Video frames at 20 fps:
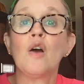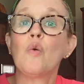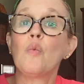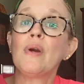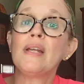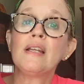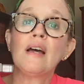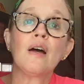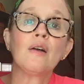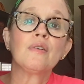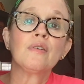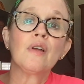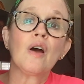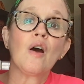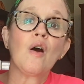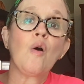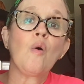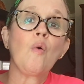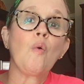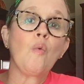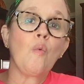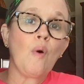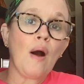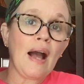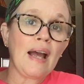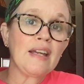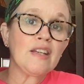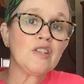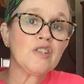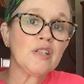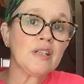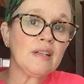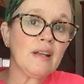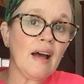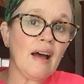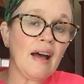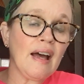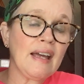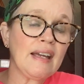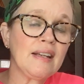We don't know why she
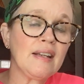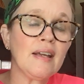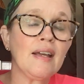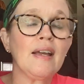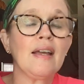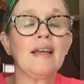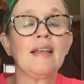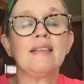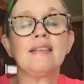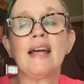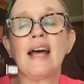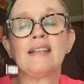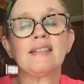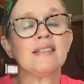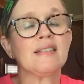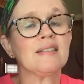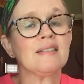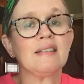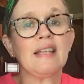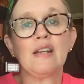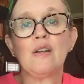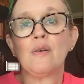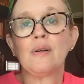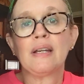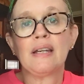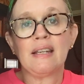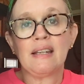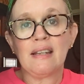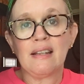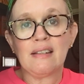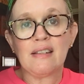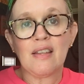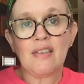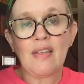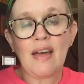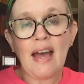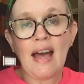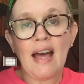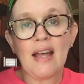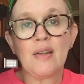died. That's they don't get into
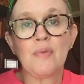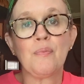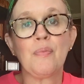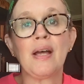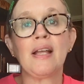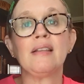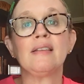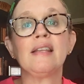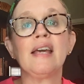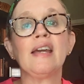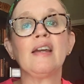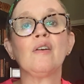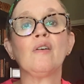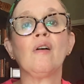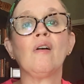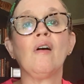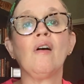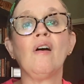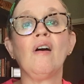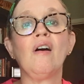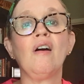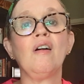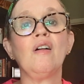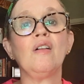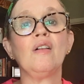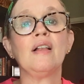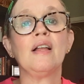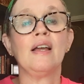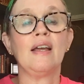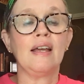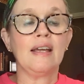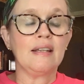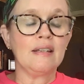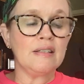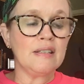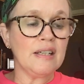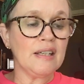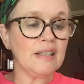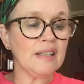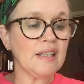that, but they are all
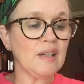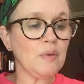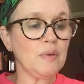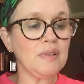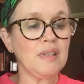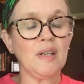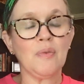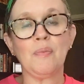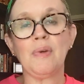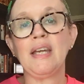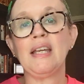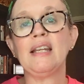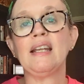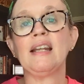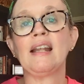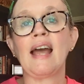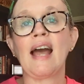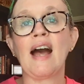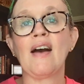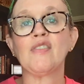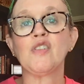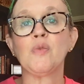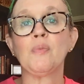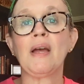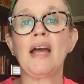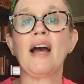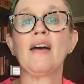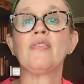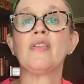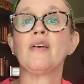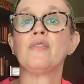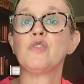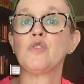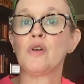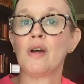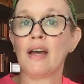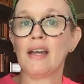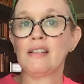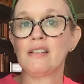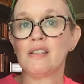dealing with the immediate aftermath of
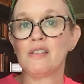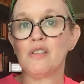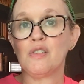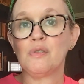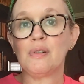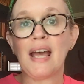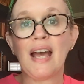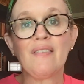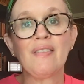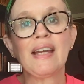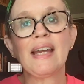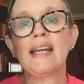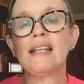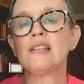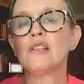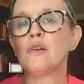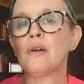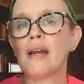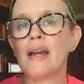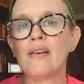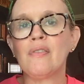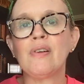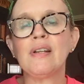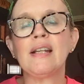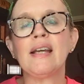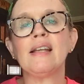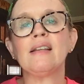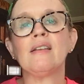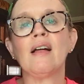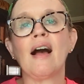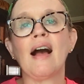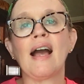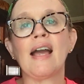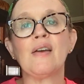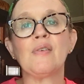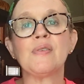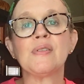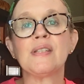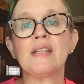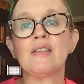trying to navigate their everyday
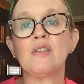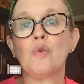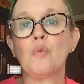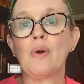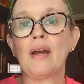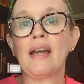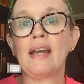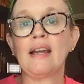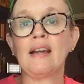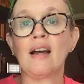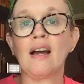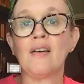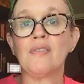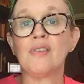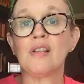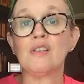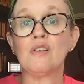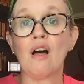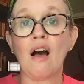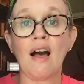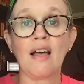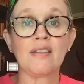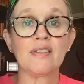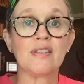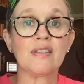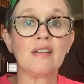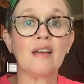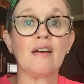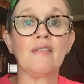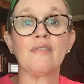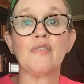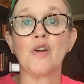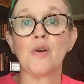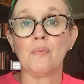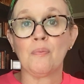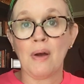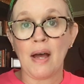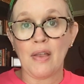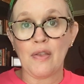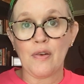lives in the wake of the loss of their
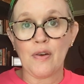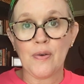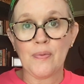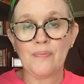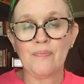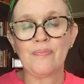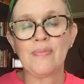mother.